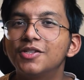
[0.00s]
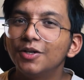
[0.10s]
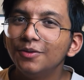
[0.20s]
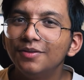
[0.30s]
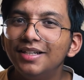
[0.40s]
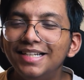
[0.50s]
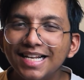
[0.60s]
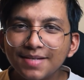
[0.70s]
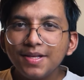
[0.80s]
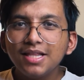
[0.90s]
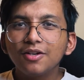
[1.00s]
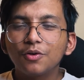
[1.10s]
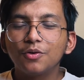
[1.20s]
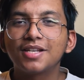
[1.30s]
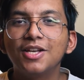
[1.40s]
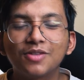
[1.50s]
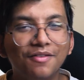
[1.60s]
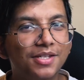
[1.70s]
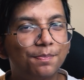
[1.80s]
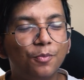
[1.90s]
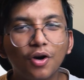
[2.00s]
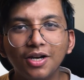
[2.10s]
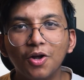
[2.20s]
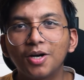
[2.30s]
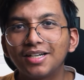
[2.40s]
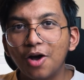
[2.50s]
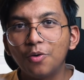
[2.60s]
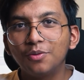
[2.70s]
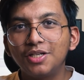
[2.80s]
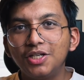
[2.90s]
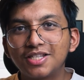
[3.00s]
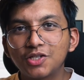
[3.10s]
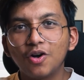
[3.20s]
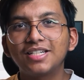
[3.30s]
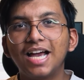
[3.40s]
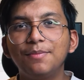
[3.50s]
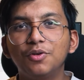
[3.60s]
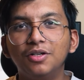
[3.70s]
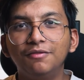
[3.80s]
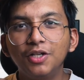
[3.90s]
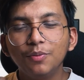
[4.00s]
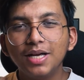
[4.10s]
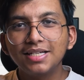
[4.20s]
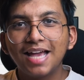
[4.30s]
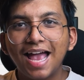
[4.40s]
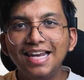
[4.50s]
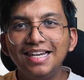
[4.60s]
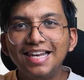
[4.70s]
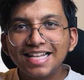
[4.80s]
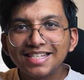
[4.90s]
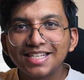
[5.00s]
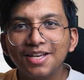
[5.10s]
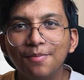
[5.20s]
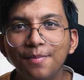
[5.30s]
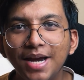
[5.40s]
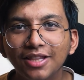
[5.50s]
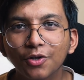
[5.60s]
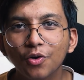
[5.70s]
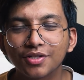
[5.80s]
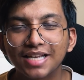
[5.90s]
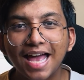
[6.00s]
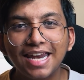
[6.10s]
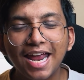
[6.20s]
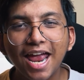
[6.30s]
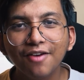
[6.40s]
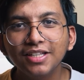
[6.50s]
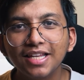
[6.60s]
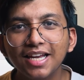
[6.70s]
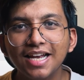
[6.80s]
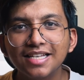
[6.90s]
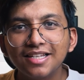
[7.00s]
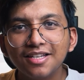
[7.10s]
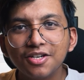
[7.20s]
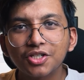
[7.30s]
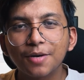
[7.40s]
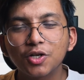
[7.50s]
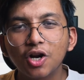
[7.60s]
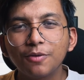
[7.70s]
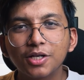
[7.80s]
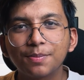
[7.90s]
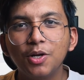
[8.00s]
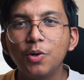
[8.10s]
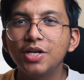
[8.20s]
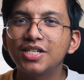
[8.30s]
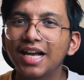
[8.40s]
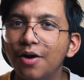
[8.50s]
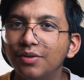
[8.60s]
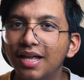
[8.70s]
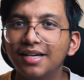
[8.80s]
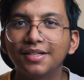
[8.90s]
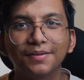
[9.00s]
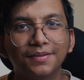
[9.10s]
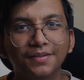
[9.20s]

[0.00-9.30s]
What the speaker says: So let's meet in the course. So I've spoke a lot. Now it's your time to review it, and let's meet in the course. And everything is in the description down box below. You can check out that.